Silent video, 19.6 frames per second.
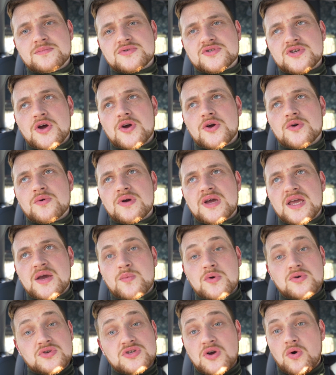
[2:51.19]
So it
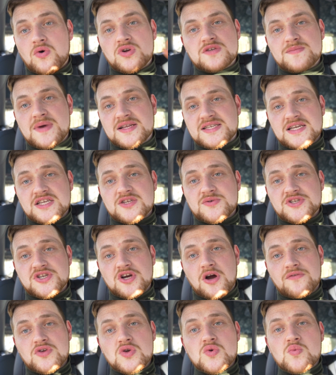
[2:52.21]
will automatically switch
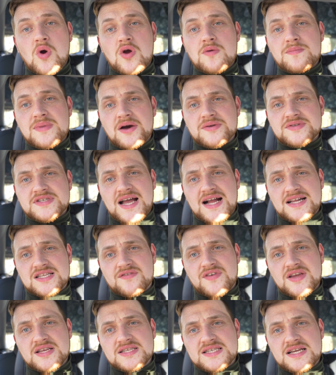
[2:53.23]
off. You won't be able to
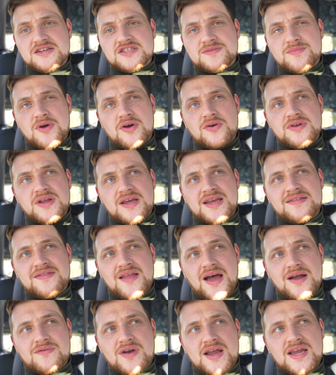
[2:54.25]
activate Sentry mode in
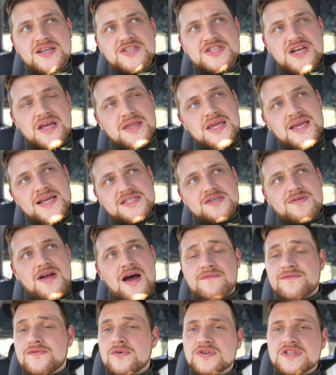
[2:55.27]
that range. I think it's
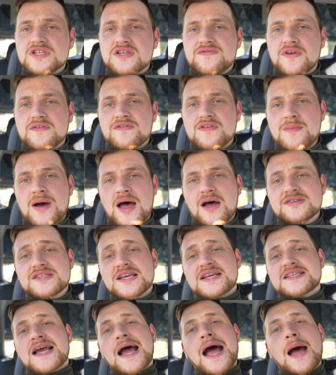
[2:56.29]
around 40 to 50 miles.
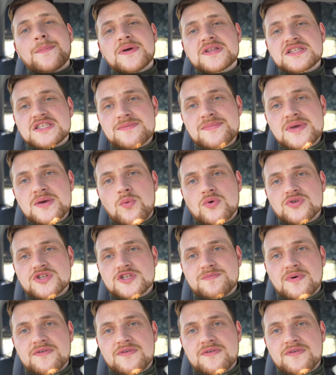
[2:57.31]
It's happened to me once